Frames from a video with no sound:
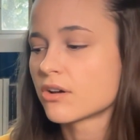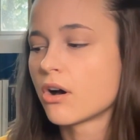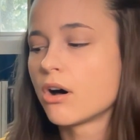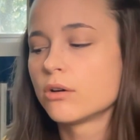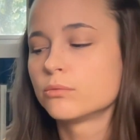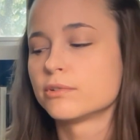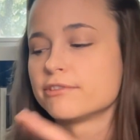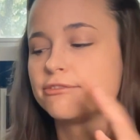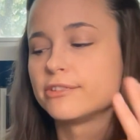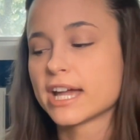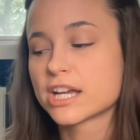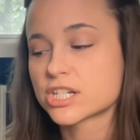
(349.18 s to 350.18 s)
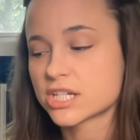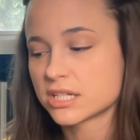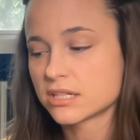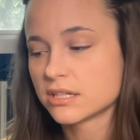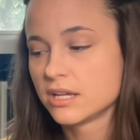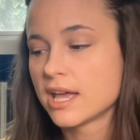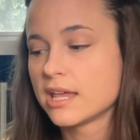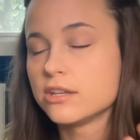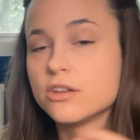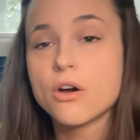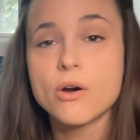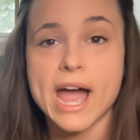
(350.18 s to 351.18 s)
all reflection
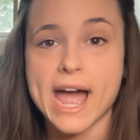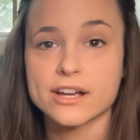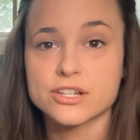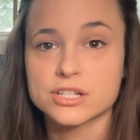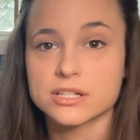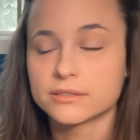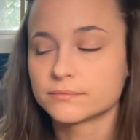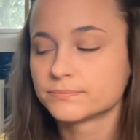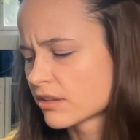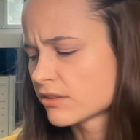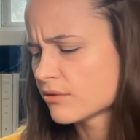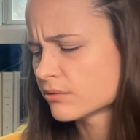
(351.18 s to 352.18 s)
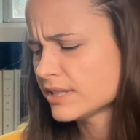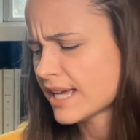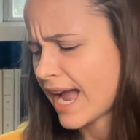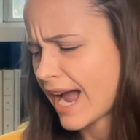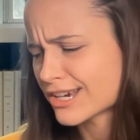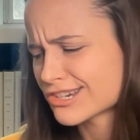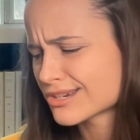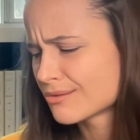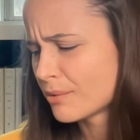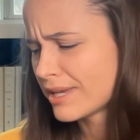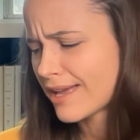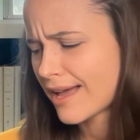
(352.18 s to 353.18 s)
and no action. The only action
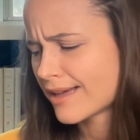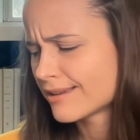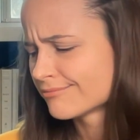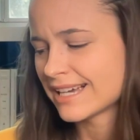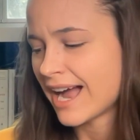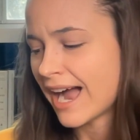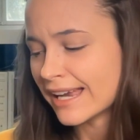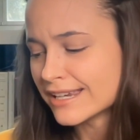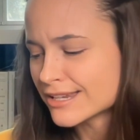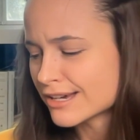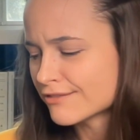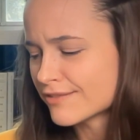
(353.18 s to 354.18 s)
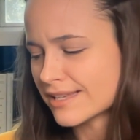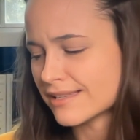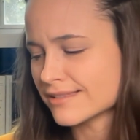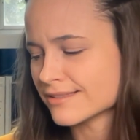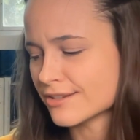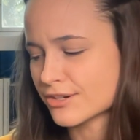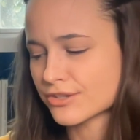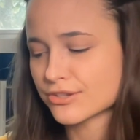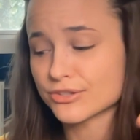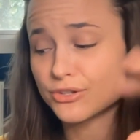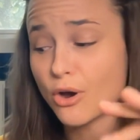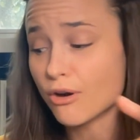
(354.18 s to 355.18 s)
we get, kind of, is there's
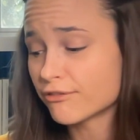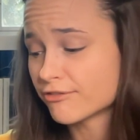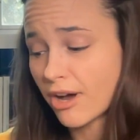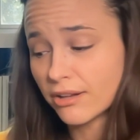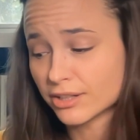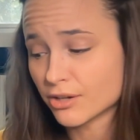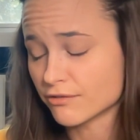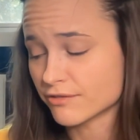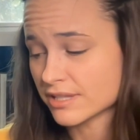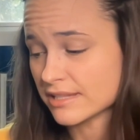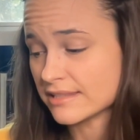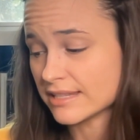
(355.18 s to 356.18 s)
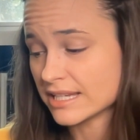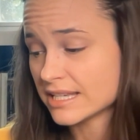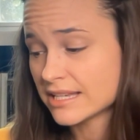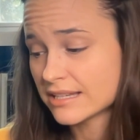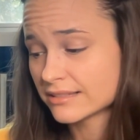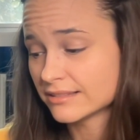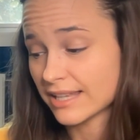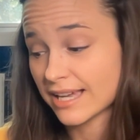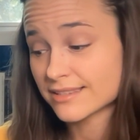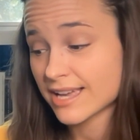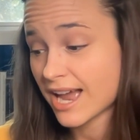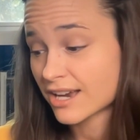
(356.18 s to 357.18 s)
snow falling over the city.
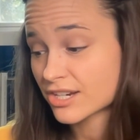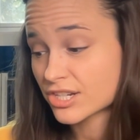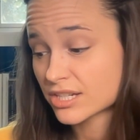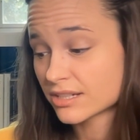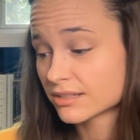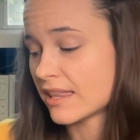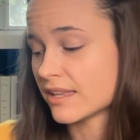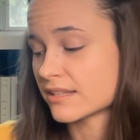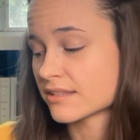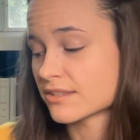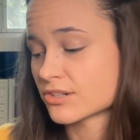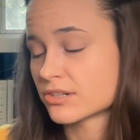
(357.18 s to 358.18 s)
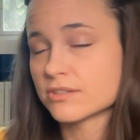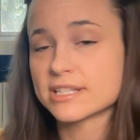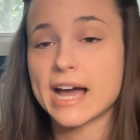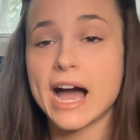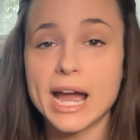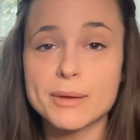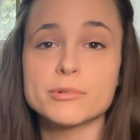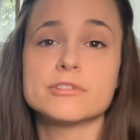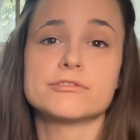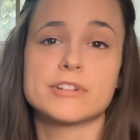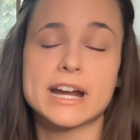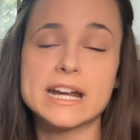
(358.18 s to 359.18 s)
That's action, and that's a certain type
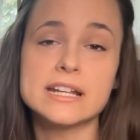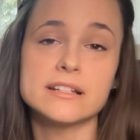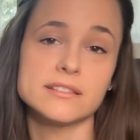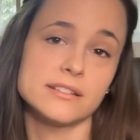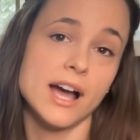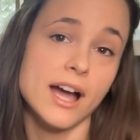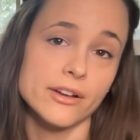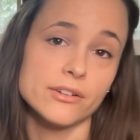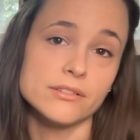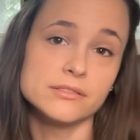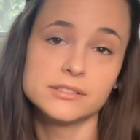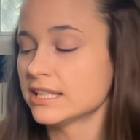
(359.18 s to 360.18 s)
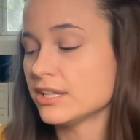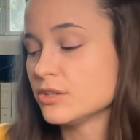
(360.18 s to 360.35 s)
of writing style that you